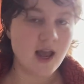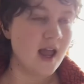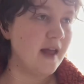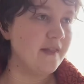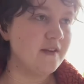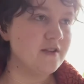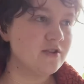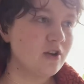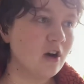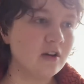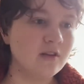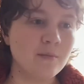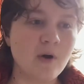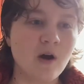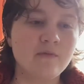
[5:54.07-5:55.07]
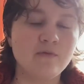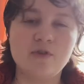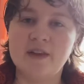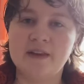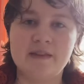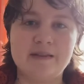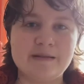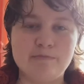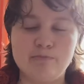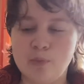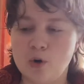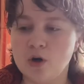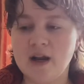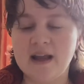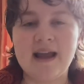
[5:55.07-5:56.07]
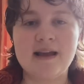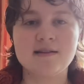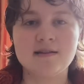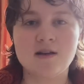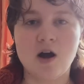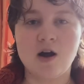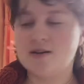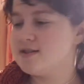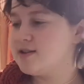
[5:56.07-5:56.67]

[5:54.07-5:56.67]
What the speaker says: and they start them off with like these boring ass songs.